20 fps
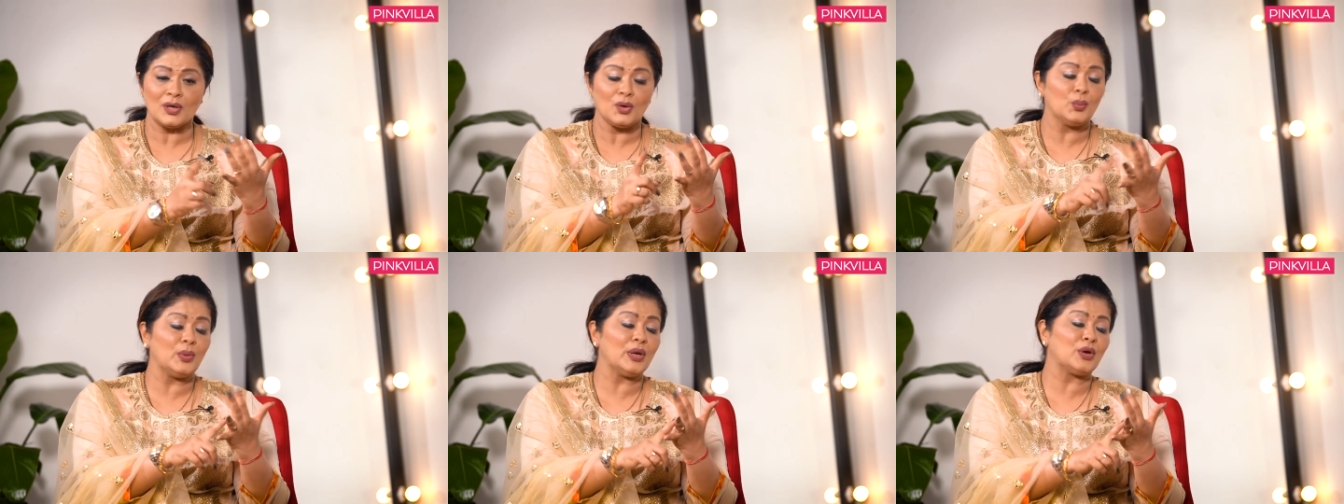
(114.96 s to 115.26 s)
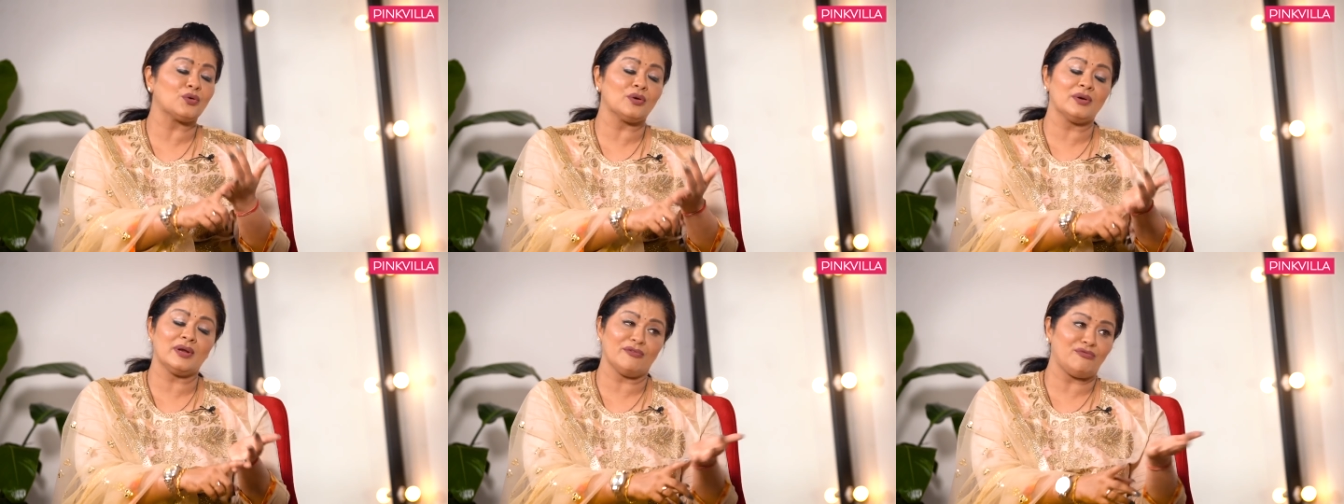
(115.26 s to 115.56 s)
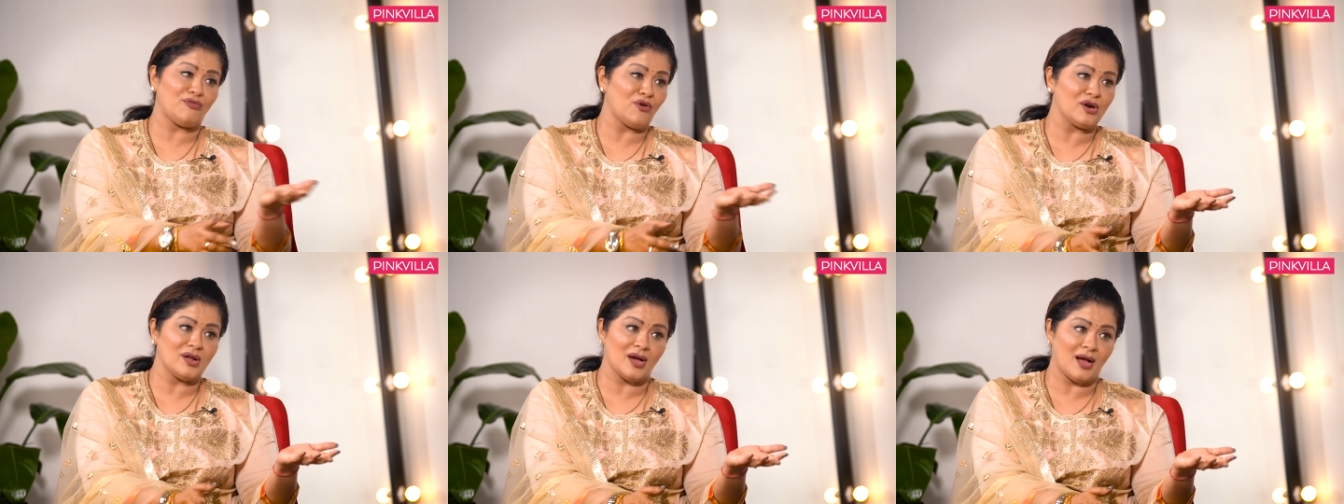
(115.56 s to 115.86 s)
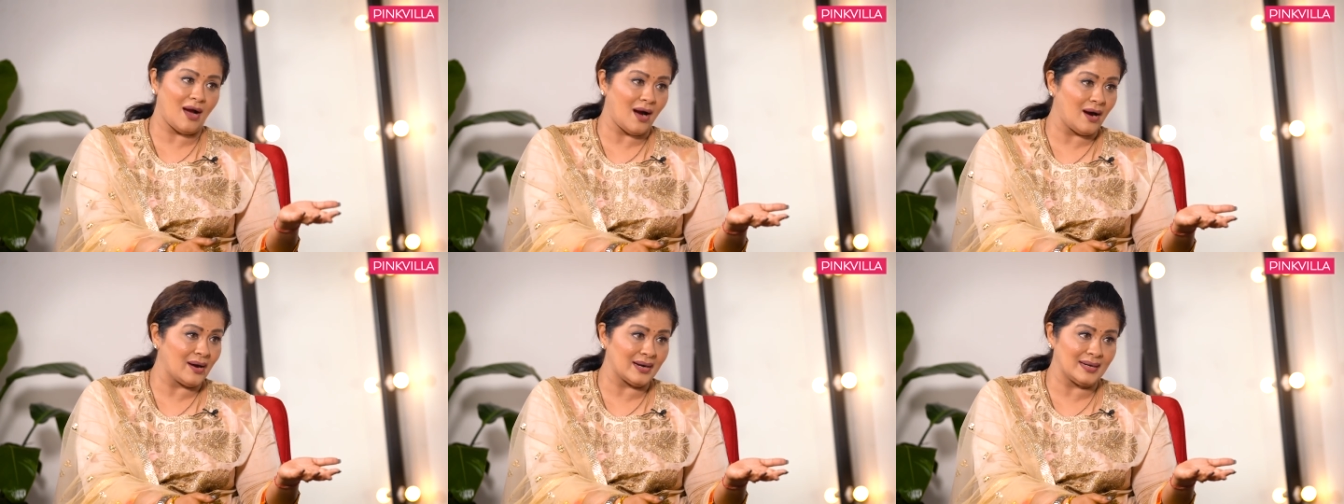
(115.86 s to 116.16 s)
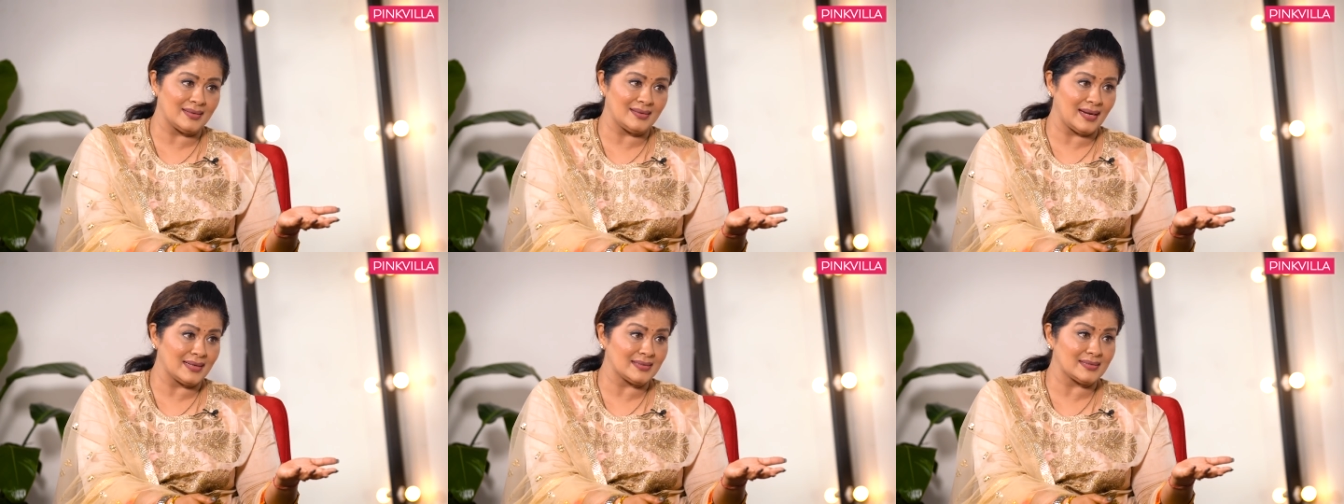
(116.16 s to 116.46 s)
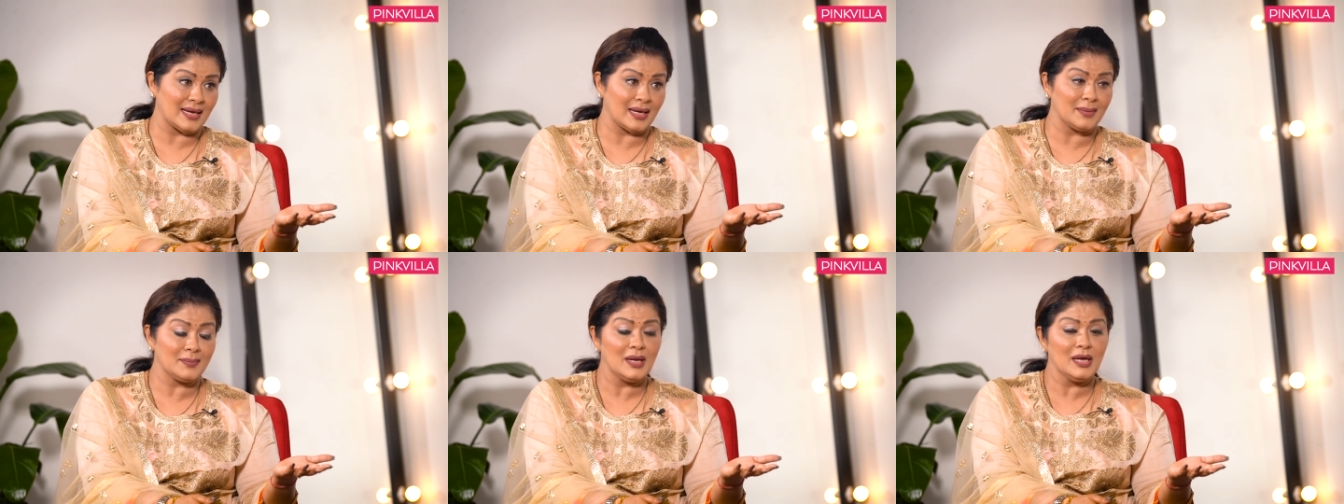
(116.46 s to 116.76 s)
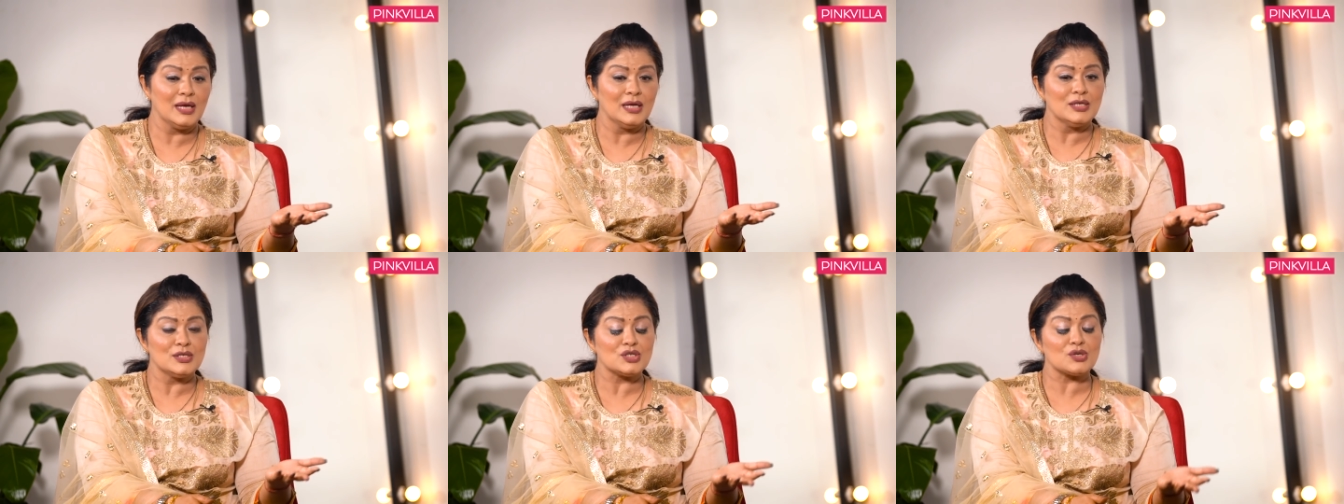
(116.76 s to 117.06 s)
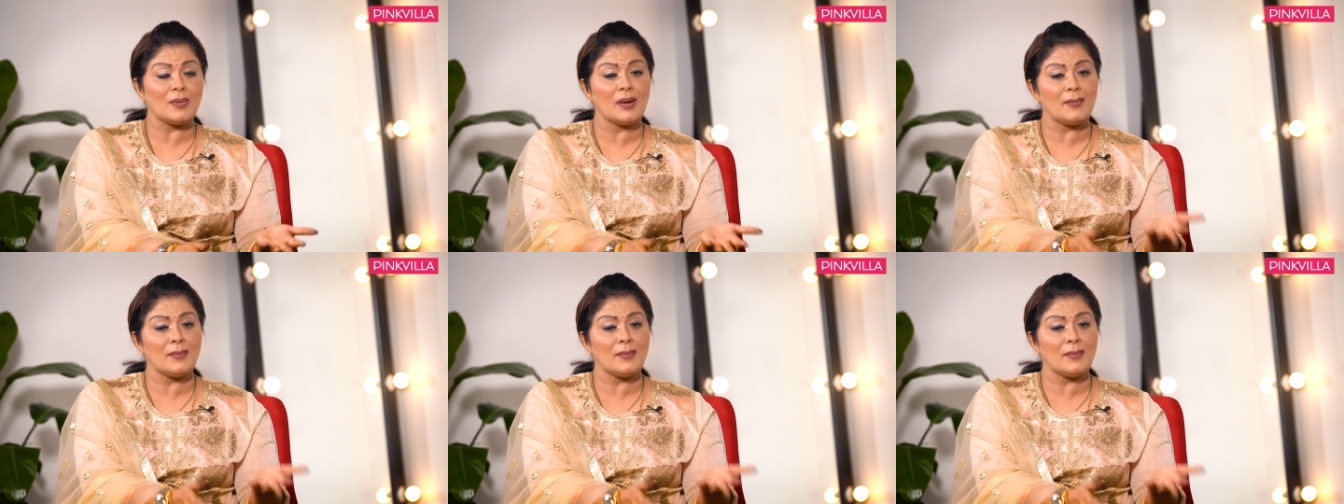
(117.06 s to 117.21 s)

we couldn't afford a car at that time. So